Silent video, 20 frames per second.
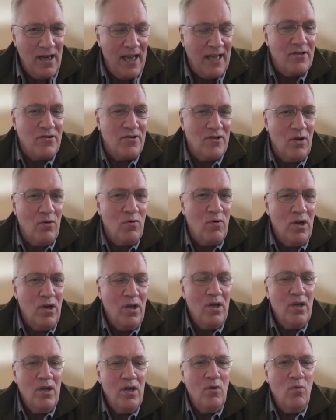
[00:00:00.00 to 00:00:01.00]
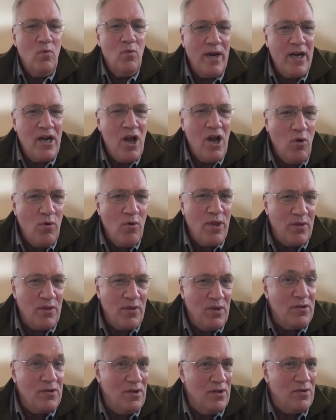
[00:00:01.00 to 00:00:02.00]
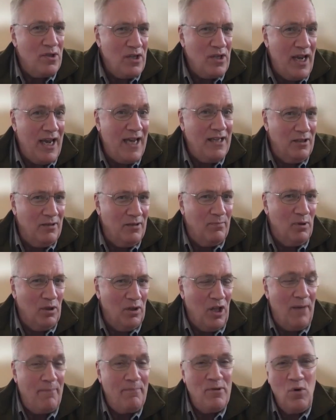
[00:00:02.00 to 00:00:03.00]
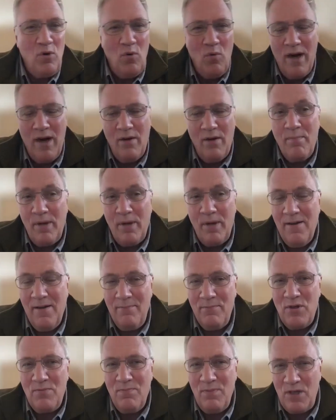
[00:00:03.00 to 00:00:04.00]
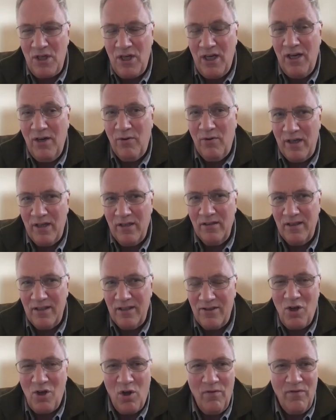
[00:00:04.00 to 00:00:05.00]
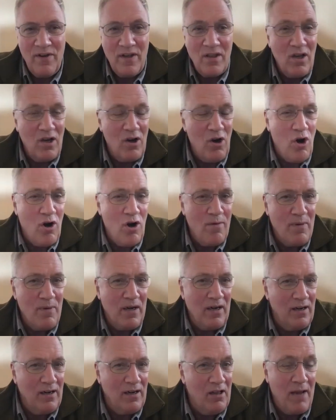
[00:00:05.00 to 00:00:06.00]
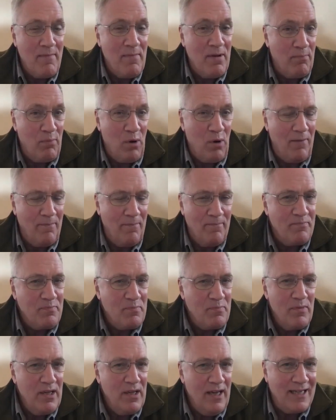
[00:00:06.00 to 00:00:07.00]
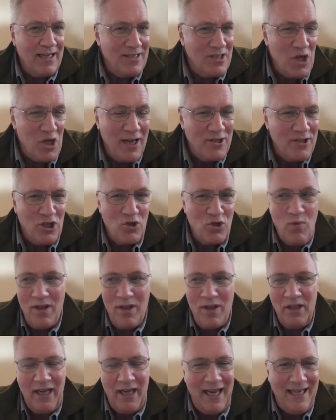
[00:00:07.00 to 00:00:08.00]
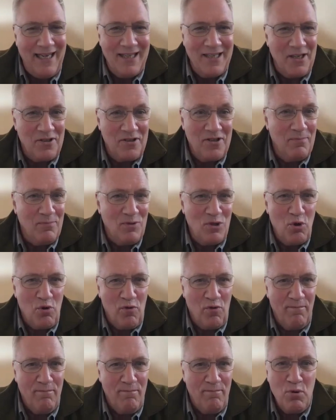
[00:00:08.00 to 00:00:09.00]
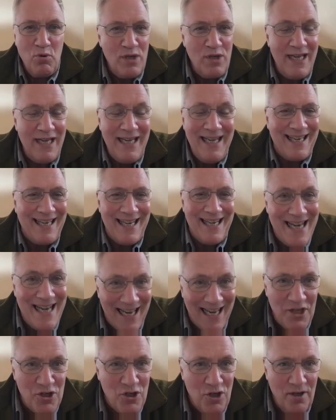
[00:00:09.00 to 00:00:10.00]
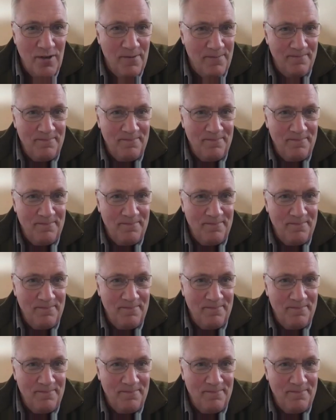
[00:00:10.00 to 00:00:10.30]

And so we know that this is scalable up to where it becomes material in solving the carbon and climate problem. It's not just relegated to some sort of boutique niche.